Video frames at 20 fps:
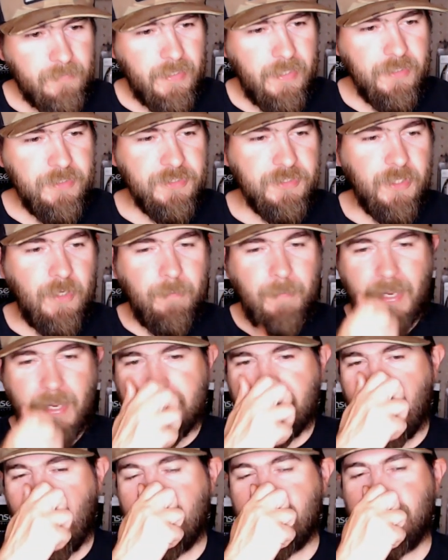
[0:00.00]
So my
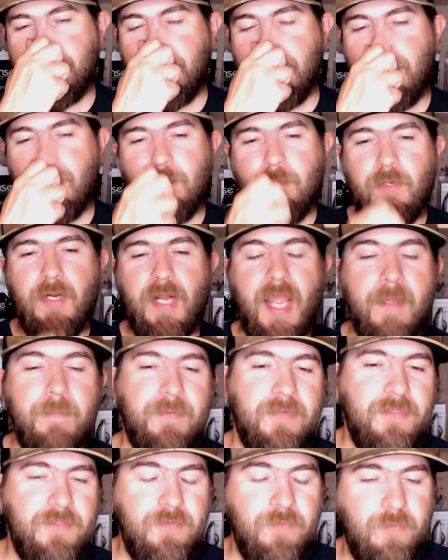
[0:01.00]
top spinner, what
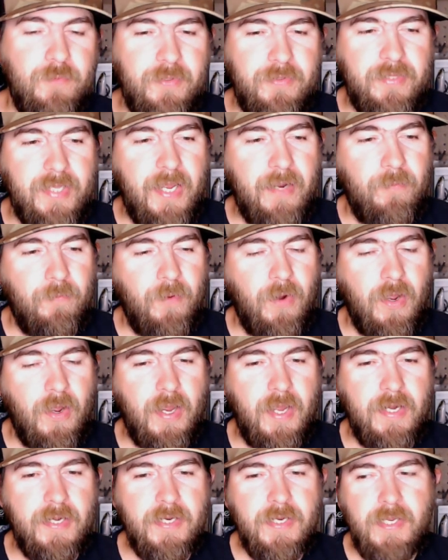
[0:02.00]
happened with that
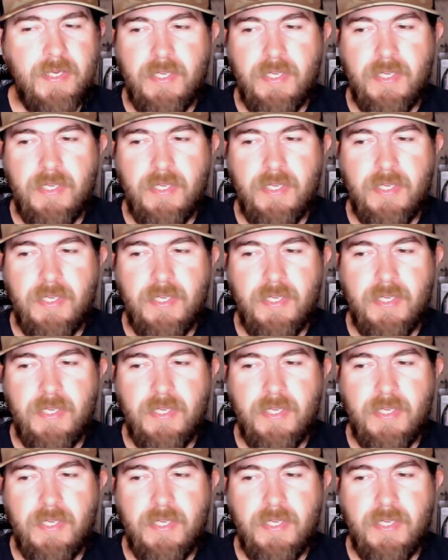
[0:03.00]
rod